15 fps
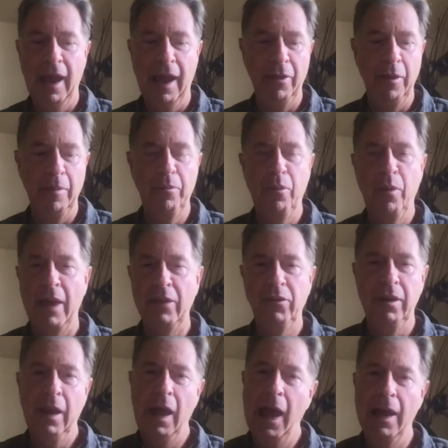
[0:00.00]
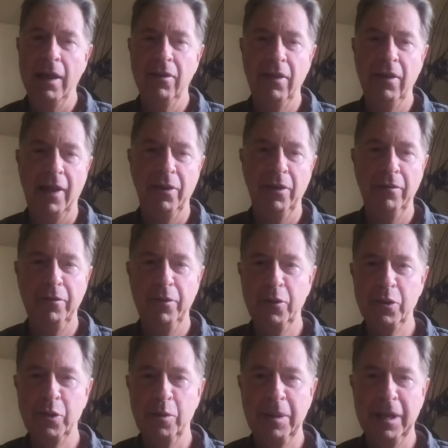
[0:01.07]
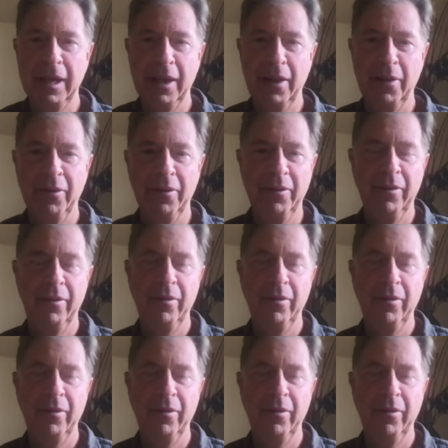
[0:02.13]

And the present end and the future begin?